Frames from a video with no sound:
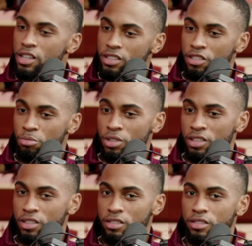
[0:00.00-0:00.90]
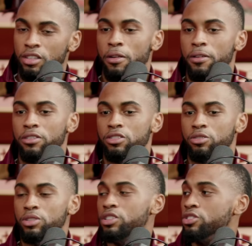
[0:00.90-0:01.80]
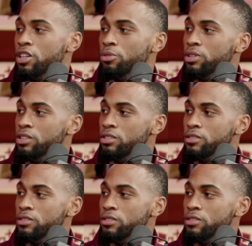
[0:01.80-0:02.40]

Just mean, you know, we're just trying to win.